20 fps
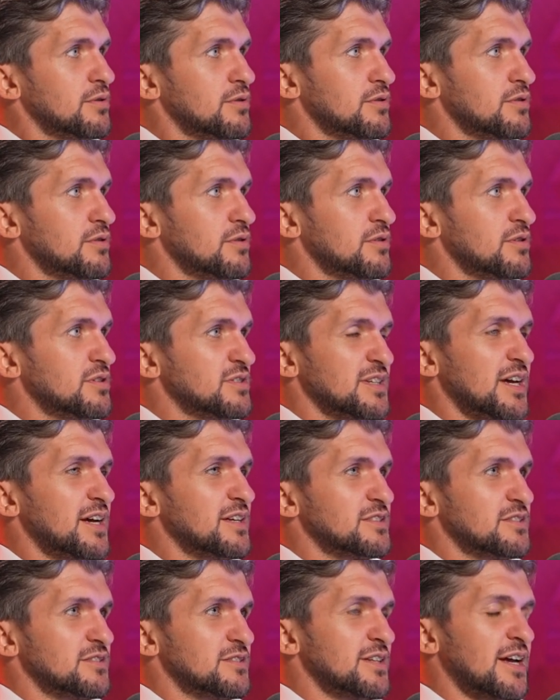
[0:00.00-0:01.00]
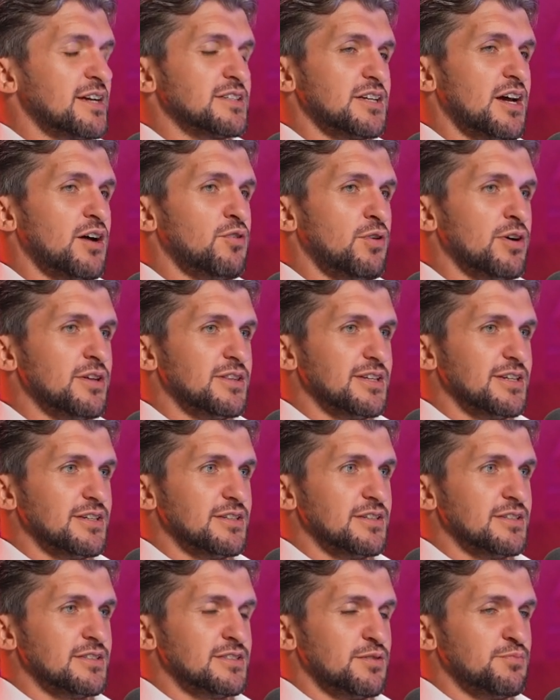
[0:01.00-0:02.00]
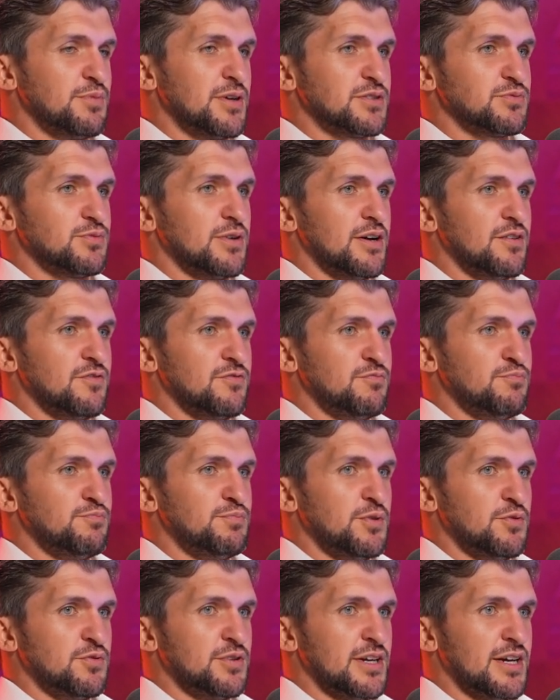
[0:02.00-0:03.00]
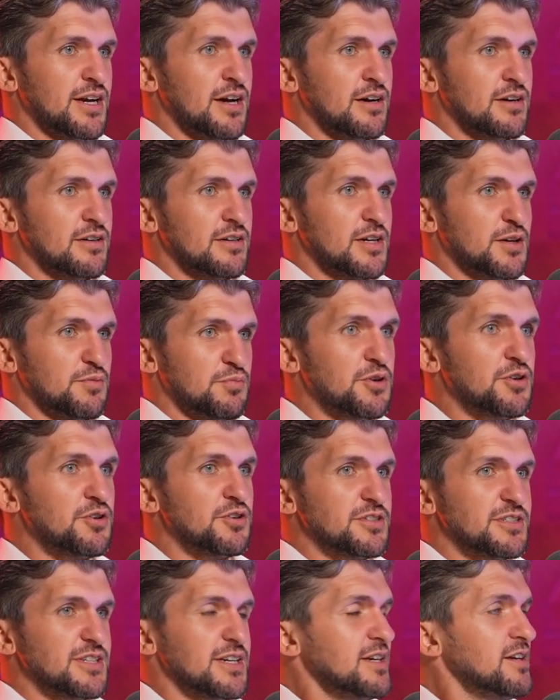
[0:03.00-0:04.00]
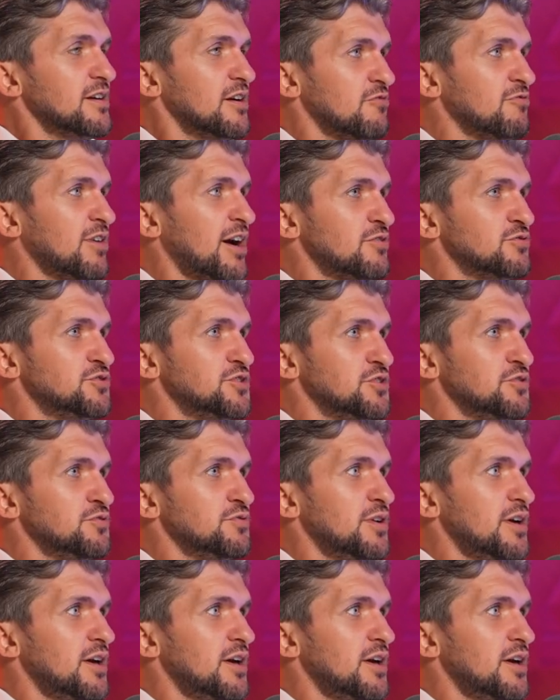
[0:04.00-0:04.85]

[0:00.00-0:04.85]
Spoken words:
because that's how I think is the best way of building a community around you.